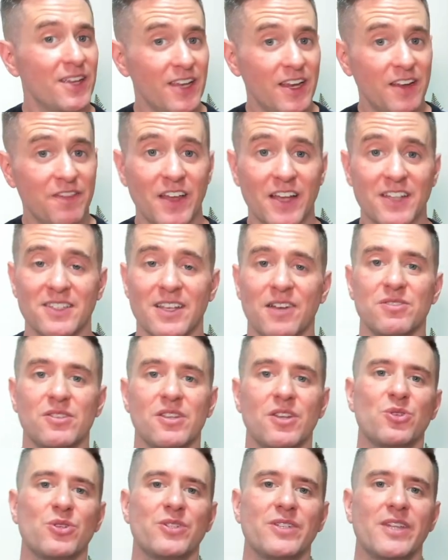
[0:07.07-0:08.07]
If that sounds
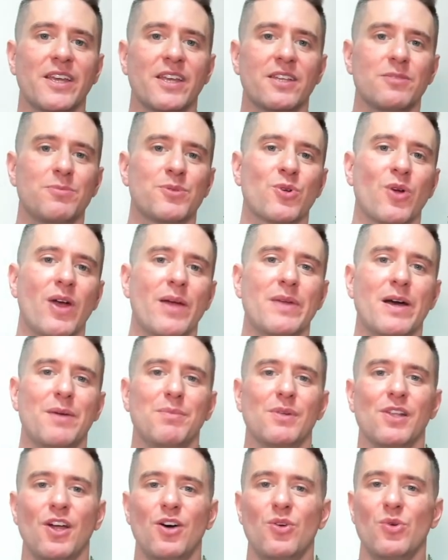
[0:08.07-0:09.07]
interesting, hit subscribe down
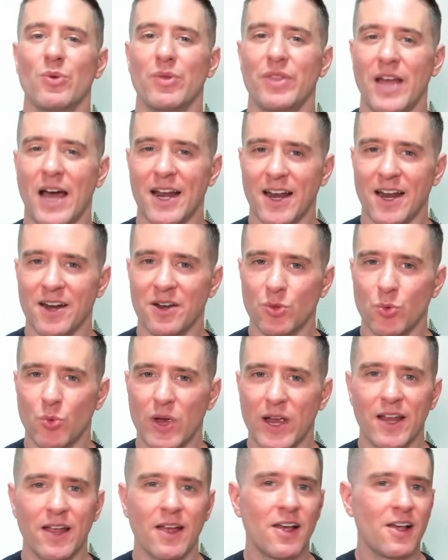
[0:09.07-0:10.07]
below, and with that out of the
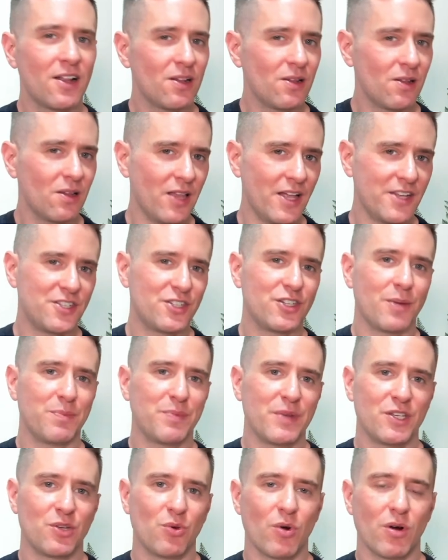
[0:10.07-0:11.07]
way, let's jump
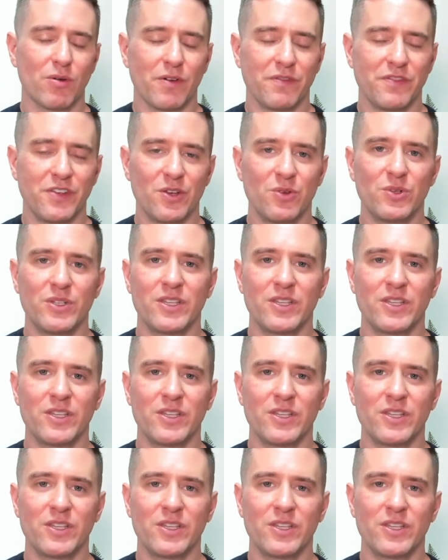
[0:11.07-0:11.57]
into our review.